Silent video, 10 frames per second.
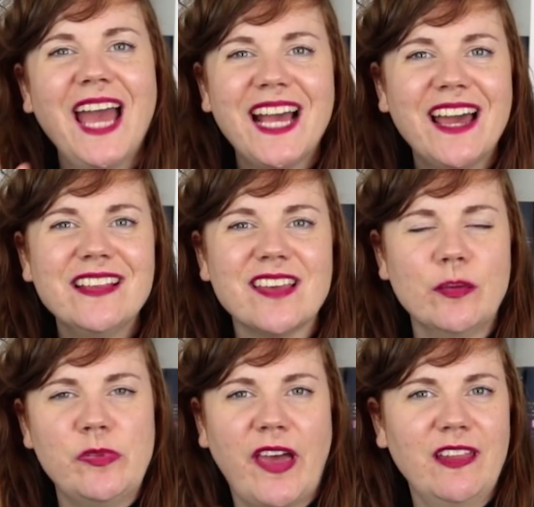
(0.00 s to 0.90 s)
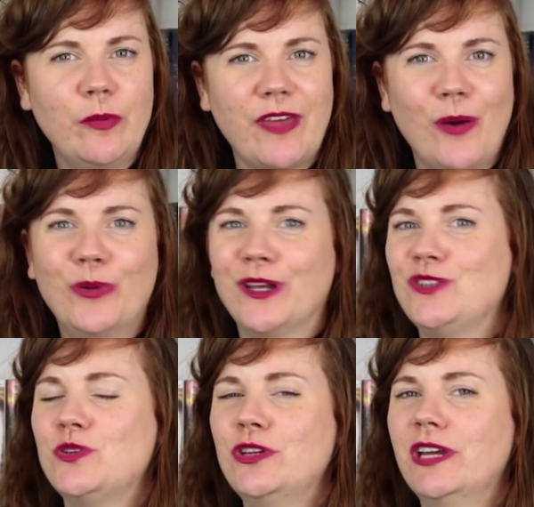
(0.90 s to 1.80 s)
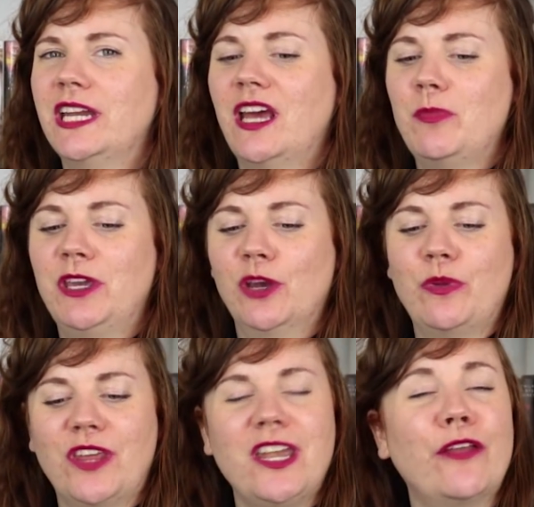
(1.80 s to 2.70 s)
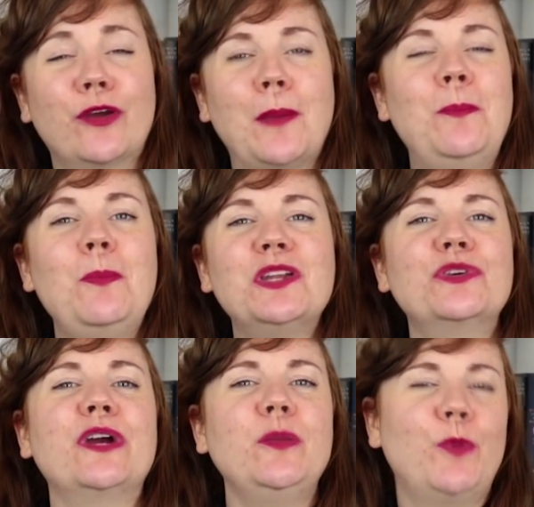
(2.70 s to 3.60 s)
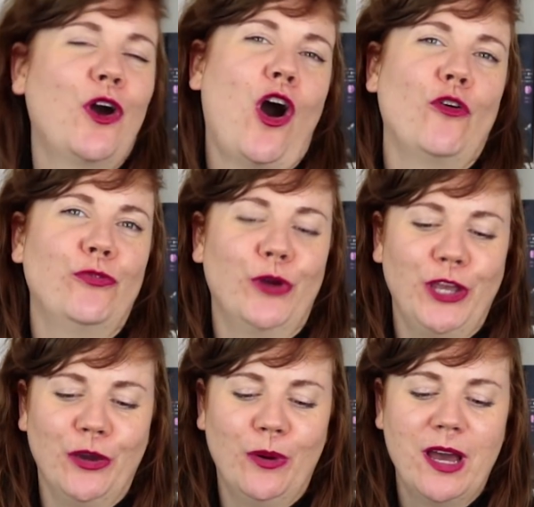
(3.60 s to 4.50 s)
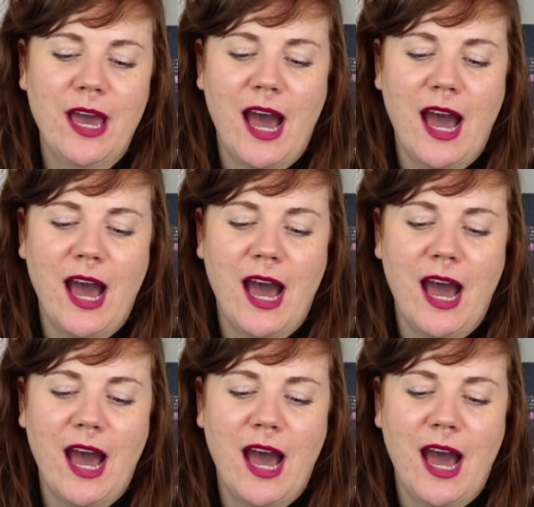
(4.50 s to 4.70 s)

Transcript: Hi guys, I'm Sally with OwlCrate Jr. and I'm here with another middle grade book haul for you.